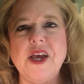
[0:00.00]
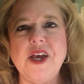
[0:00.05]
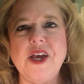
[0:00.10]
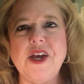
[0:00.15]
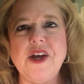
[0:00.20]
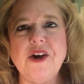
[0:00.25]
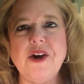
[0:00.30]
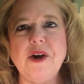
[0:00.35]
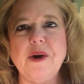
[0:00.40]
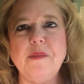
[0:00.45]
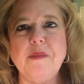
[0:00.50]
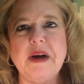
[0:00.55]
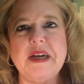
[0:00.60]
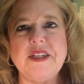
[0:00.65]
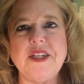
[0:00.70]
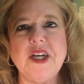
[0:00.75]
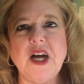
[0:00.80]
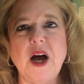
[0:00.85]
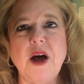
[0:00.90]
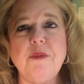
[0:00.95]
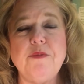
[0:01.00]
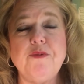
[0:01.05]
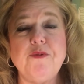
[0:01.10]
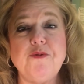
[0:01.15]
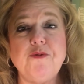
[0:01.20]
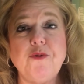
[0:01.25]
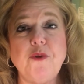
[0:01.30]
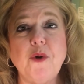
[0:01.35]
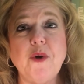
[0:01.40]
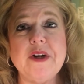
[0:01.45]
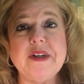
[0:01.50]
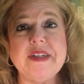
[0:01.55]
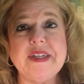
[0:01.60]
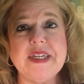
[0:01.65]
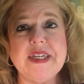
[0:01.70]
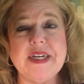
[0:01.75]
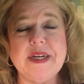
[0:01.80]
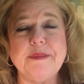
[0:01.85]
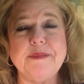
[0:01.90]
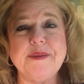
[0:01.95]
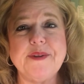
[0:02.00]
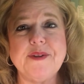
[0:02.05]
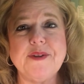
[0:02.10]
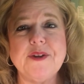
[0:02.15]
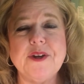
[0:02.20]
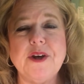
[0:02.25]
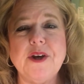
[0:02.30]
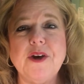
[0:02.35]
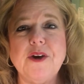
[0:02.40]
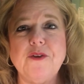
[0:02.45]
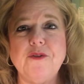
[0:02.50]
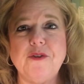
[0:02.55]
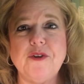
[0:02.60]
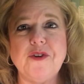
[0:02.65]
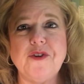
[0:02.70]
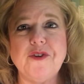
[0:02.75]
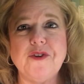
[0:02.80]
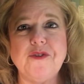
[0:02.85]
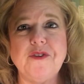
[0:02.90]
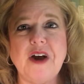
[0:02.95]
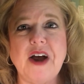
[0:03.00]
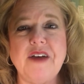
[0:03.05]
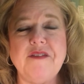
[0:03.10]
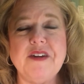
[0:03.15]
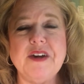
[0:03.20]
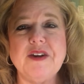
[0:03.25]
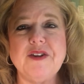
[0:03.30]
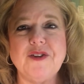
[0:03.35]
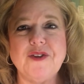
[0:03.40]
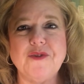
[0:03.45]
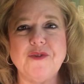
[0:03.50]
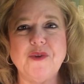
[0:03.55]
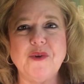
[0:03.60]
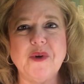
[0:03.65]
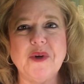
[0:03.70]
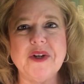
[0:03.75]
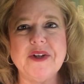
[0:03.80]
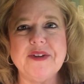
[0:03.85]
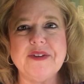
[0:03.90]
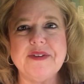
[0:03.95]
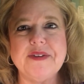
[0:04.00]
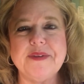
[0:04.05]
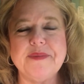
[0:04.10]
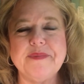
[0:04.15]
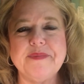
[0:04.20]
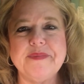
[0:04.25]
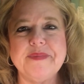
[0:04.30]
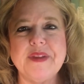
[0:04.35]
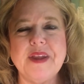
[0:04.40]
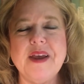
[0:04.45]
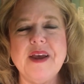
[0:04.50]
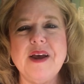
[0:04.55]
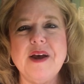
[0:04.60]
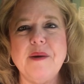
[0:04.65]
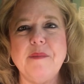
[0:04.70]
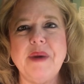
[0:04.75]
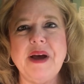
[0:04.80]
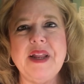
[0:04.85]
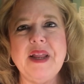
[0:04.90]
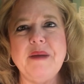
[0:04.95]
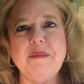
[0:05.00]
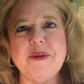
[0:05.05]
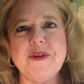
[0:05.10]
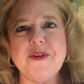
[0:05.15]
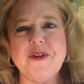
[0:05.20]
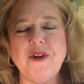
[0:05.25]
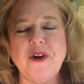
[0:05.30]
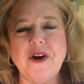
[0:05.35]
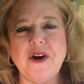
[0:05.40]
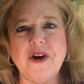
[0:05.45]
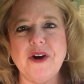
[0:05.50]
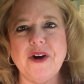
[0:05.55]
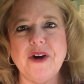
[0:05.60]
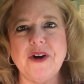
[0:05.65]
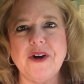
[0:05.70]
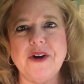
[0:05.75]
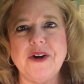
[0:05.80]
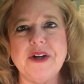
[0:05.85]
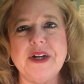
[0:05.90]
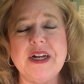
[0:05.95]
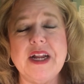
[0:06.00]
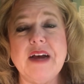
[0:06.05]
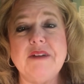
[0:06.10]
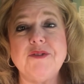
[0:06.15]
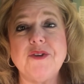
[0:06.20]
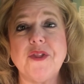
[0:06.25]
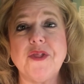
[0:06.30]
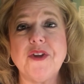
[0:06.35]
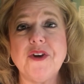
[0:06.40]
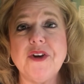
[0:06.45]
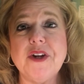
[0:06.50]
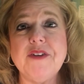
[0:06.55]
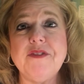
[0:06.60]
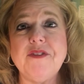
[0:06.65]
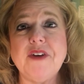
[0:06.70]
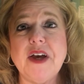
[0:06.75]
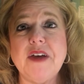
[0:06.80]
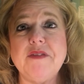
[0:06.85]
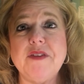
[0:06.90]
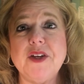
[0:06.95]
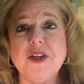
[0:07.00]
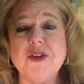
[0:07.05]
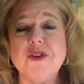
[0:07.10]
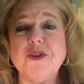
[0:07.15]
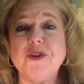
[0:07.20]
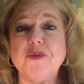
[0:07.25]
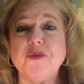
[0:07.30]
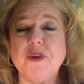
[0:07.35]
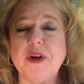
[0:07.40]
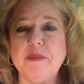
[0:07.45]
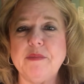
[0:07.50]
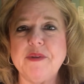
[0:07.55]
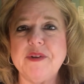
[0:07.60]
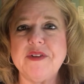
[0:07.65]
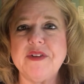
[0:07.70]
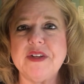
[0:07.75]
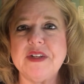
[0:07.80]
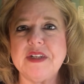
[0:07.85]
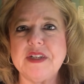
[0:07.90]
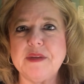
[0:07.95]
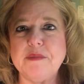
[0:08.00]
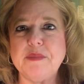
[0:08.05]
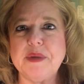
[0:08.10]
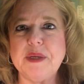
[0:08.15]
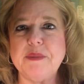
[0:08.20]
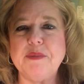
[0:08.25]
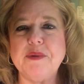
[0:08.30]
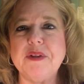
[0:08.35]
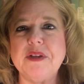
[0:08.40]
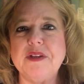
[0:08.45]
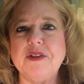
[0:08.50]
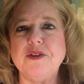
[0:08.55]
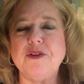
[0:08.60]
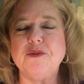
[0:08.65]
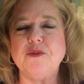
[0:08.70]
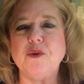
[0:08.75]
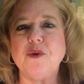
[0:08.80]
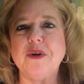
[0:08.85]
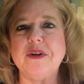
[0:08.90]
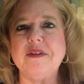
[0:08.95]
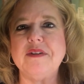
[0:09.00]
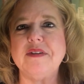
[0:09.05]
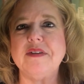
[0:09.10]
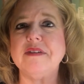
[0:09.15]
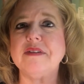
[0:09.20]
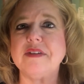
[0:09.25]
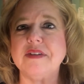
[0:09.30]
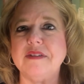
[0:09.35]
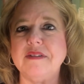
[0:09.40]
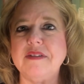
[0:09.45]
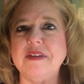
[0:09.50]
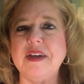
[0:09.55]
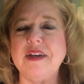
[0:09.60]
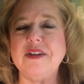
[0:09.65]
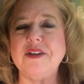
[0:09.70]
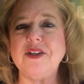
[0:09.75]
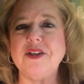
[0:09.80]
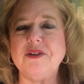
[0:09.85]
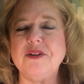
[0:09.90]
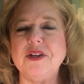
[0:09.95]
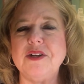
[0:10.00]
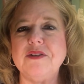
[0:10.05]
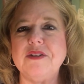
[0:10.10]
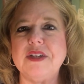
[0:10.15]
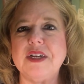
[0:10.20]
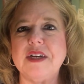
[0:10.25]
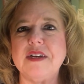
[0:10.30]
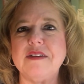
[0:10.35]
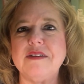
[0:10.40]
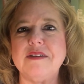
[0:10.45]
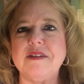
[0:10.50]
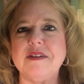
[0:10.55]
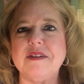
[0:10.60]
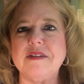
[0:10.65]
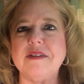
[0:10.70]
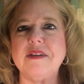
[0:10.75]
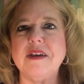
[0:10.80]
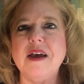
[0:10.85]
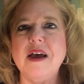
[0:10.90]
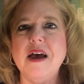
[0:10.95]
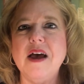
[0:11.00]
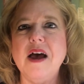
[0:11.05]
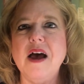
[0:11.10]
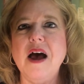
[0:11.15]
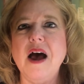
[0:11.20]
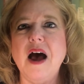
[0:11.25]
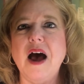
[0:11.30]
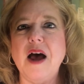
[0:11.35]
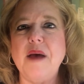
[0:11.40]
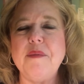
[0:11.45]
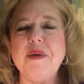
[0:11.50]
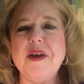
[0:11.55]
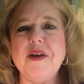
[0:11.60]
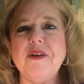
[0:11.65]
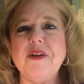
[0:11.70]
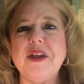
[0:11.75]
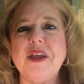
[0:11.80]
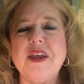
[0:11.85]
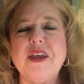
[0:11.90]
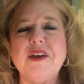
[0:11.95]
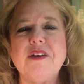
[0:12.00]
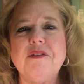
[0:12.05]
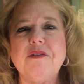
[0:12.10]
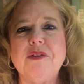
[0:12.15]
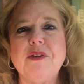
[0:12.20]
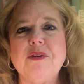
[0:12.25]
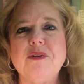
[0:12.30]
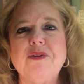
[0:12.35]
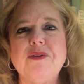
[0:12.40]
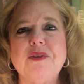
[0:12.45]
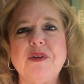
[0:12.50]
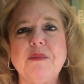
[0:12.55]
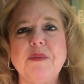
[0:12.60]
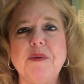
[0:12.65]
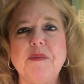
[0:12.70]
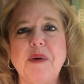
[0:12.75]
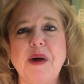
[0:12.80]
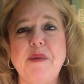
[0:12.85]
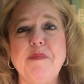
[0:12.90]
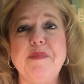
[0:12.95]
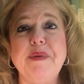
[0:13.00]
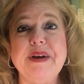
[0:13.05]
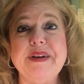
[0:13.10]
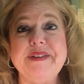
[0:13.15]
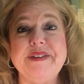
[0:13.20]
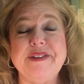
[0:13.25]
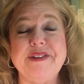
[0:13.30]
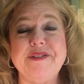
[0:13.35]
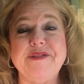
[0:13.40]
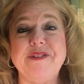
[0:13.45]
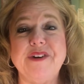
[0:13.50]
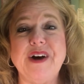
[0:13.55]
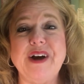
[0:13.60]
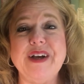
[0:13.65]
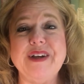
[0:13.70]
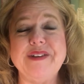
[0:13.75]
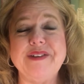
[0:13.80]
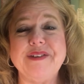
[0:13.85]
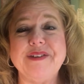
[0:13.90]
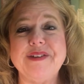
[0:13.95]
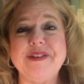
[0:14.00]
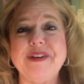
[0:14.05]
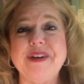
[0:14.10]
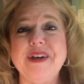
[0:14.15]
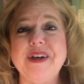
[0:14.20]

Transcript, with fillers: Here are my top four tips for surviving a divorce. My name is Laura Heard, and after 35 years of representing people in divorces in San Antonio, Texas, I'm here to give you some of my best advice.